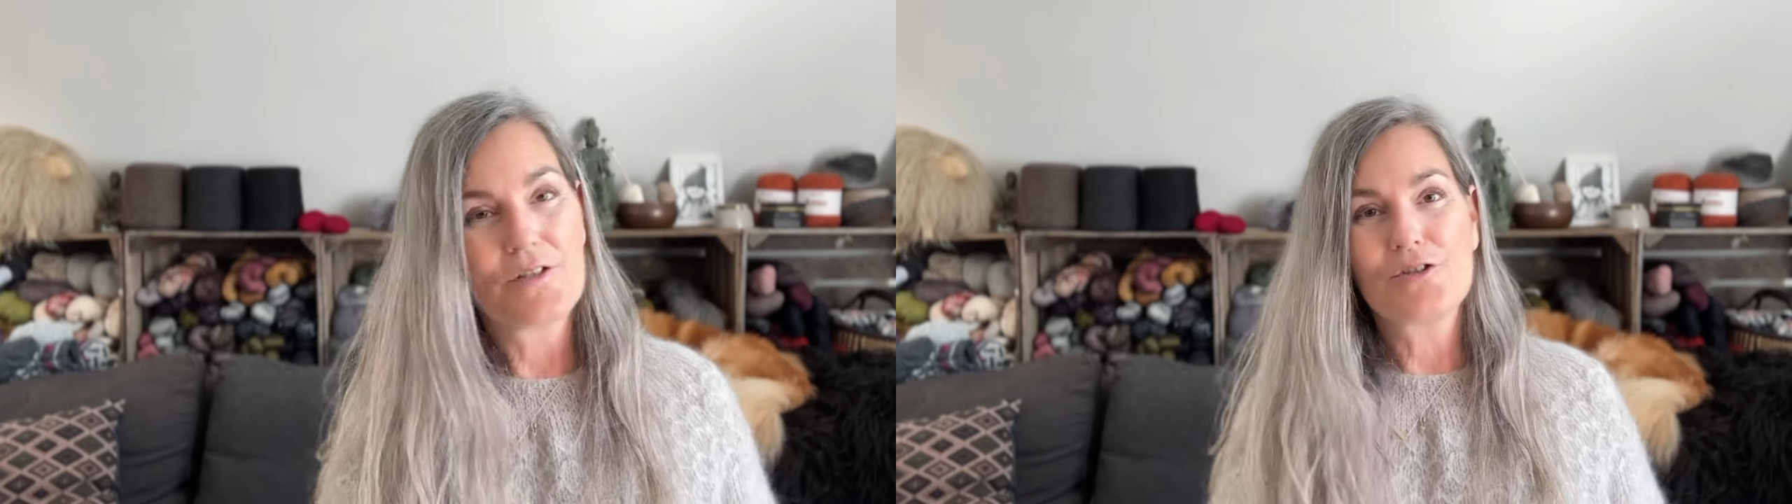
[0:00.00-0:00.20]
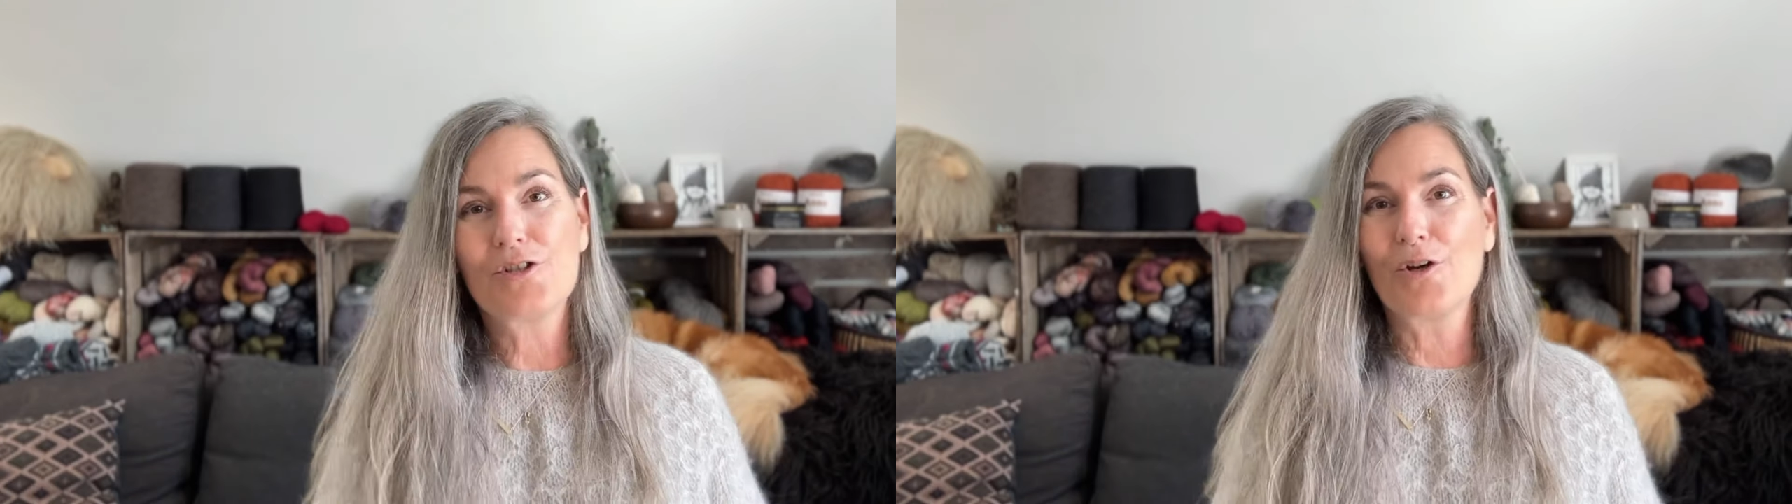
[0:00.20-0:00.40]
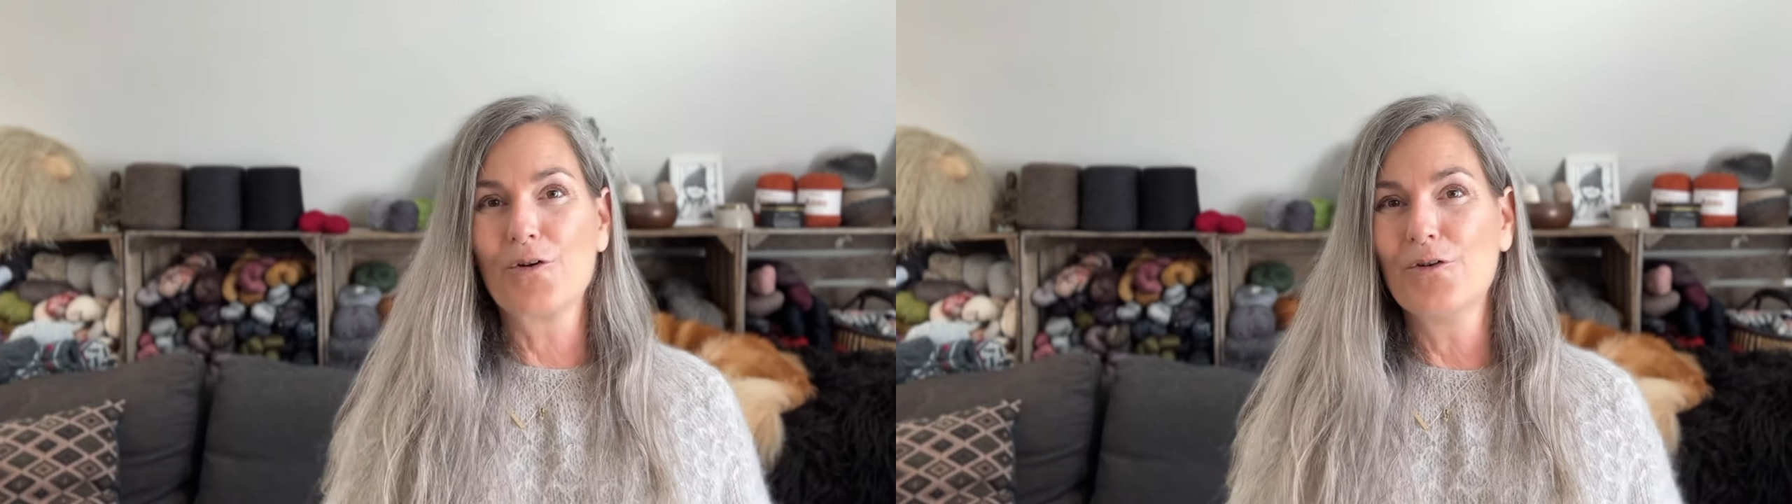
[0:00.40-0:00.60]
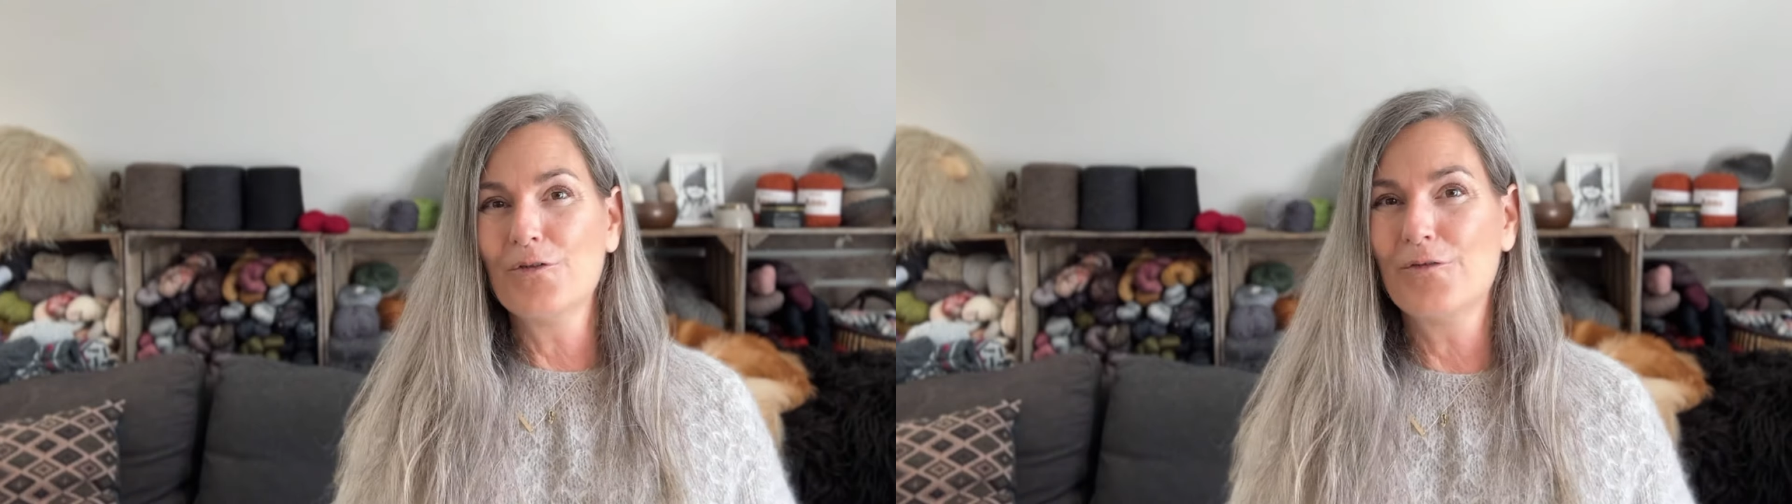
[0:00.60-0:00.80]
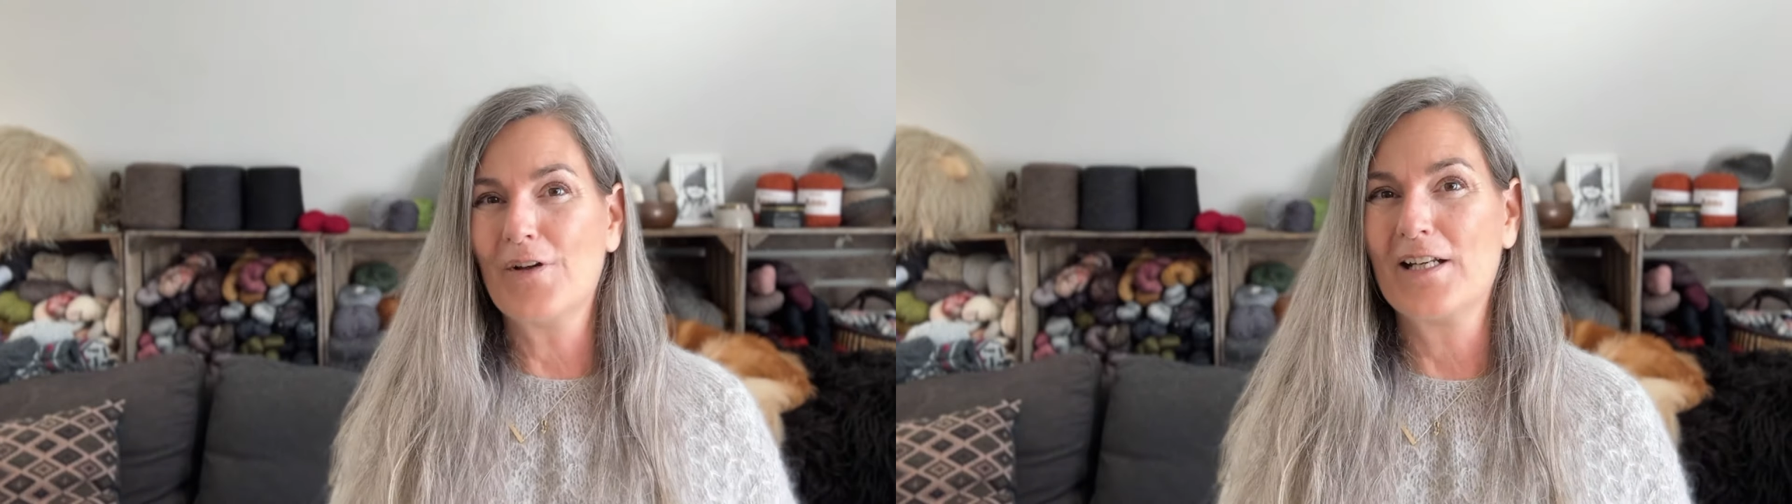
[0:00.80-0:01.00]
Two
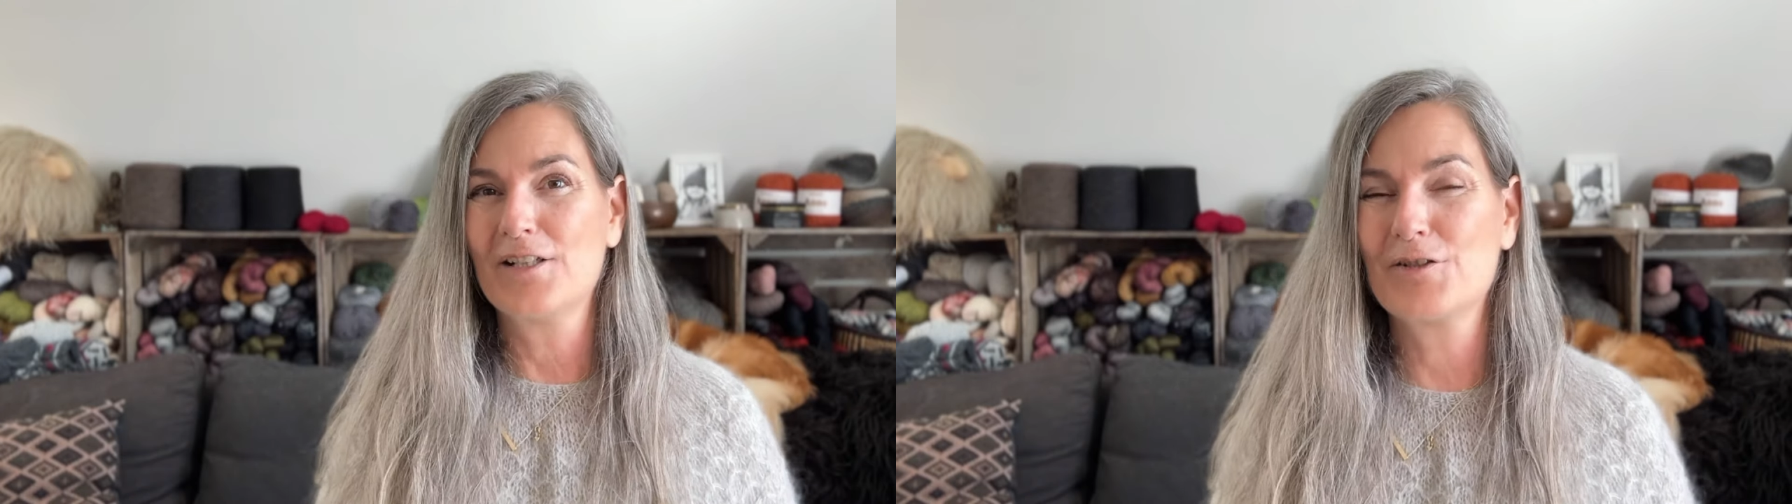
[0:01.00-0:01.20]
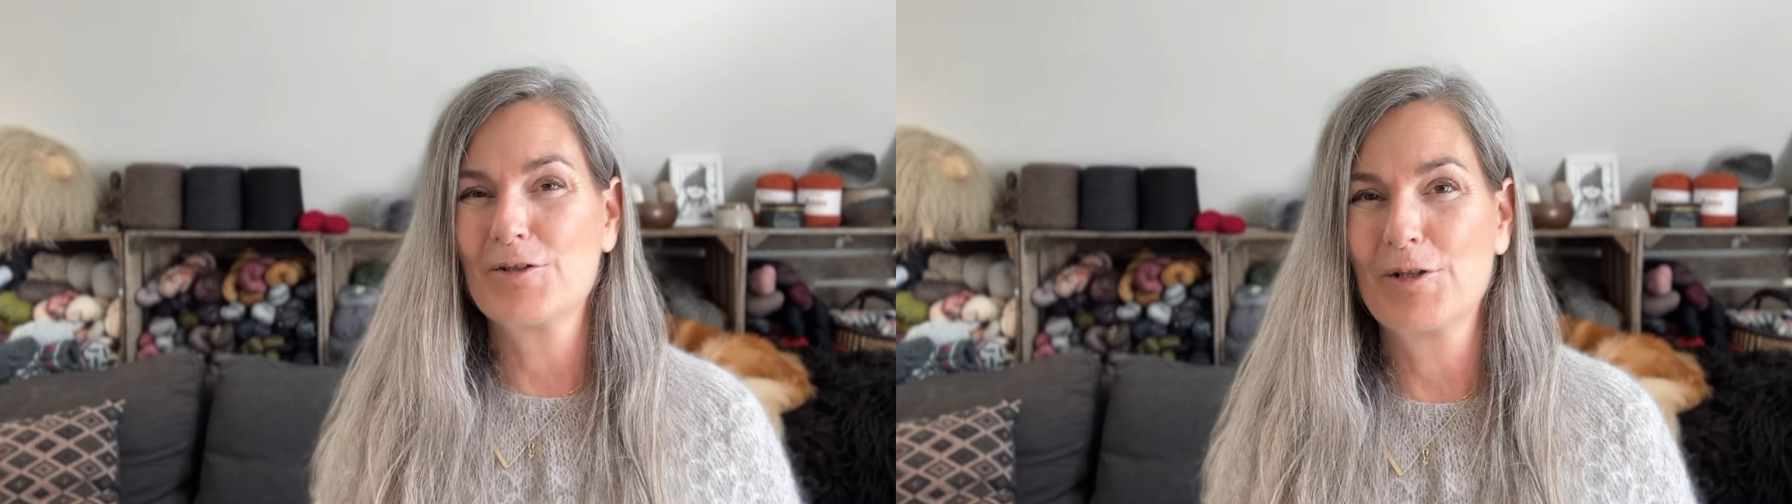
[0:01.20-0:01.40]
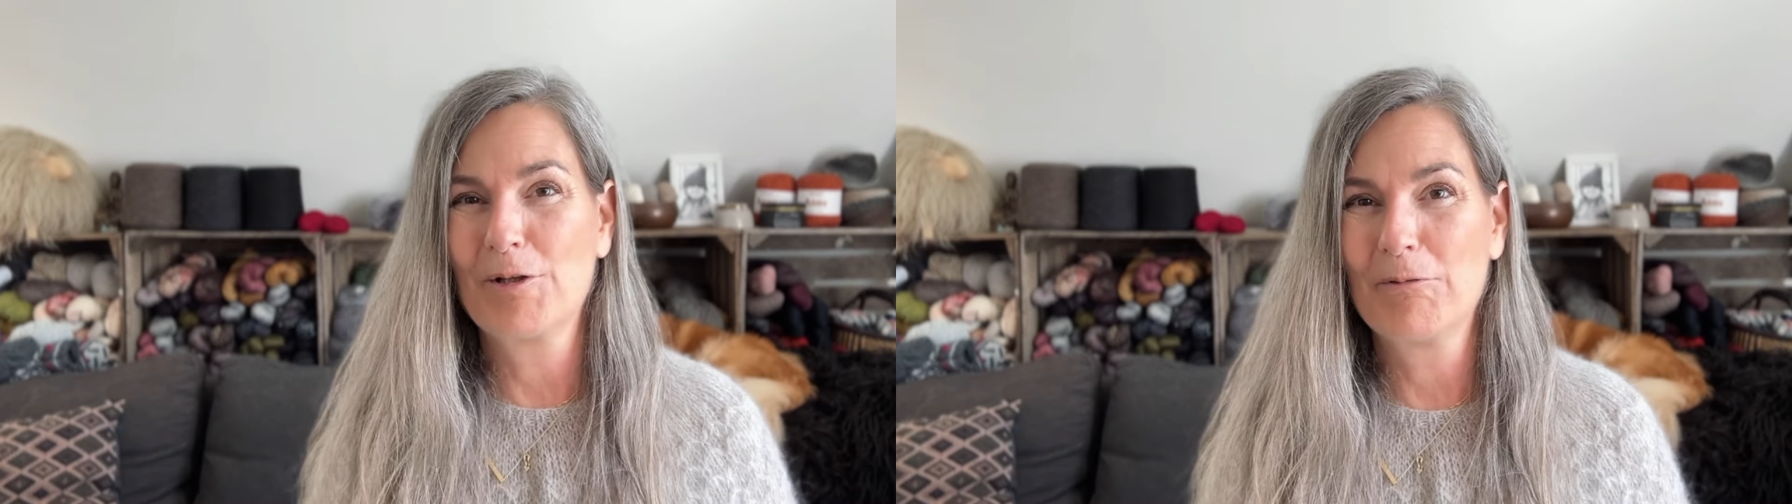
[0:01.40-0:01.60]
finished